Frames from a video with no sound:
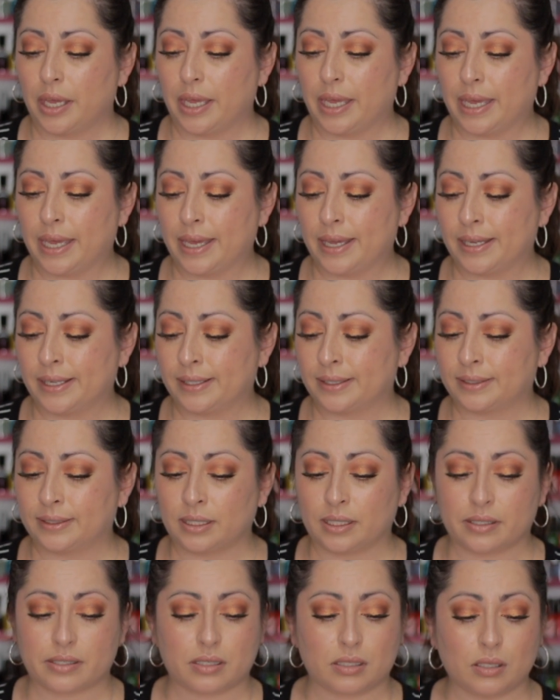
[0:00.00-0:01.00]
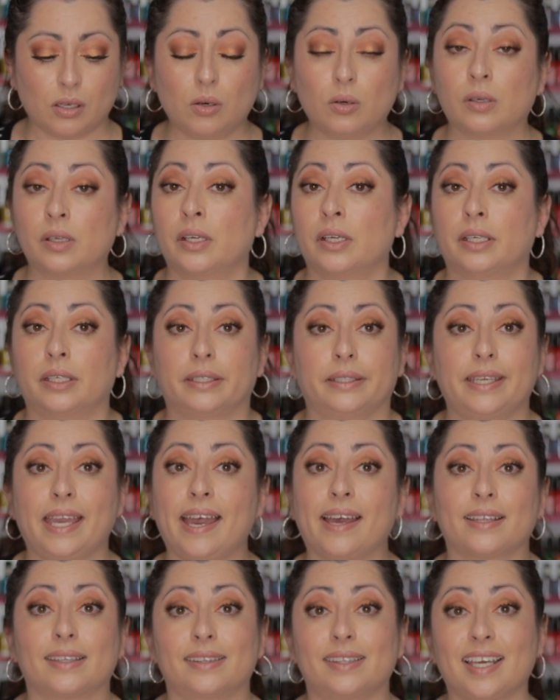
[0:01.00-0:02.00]
And so
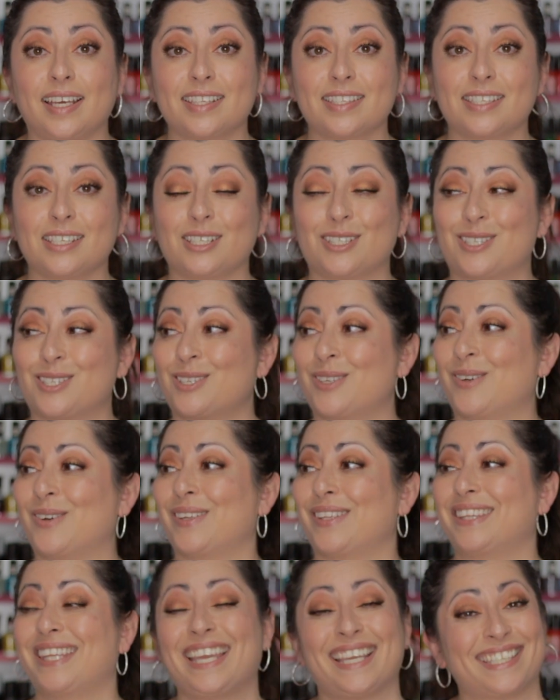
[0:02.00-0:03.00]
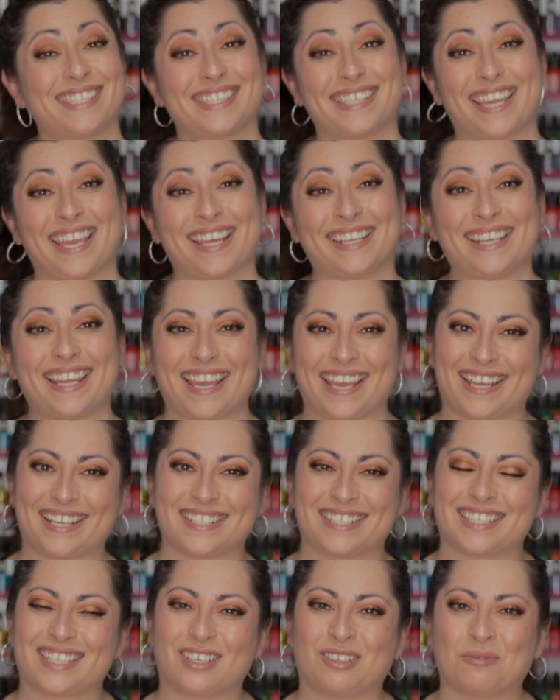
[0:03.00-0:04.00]
yeah, that's it. So thanks again,
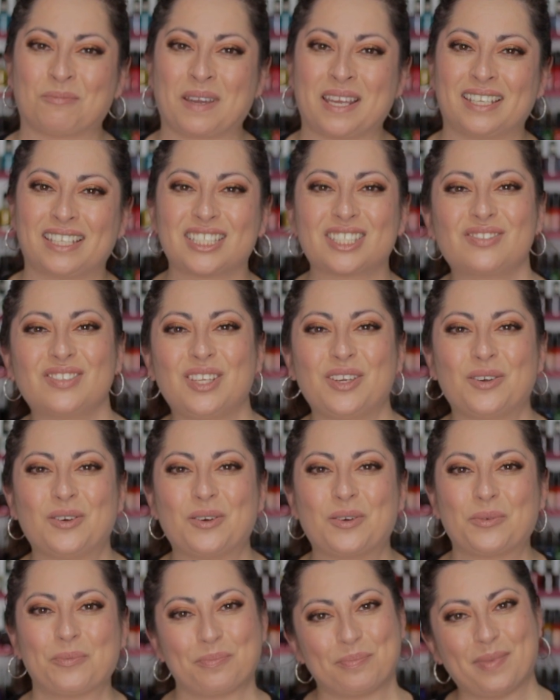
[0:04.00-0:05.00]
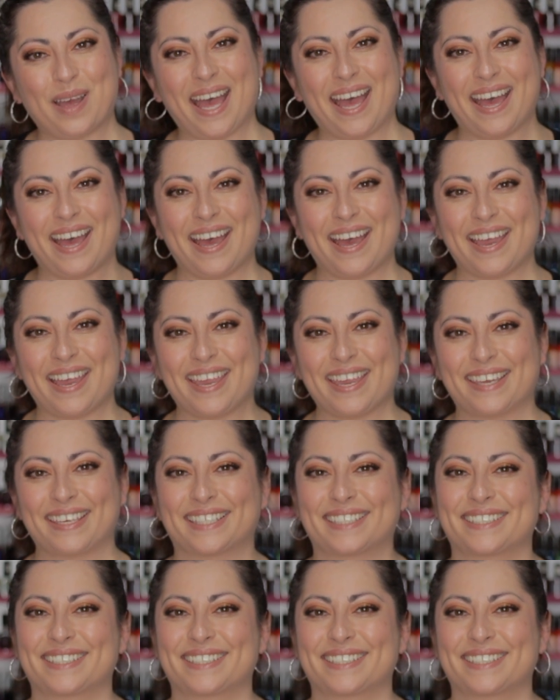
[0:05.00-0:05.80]
and see you on my next video. Bye.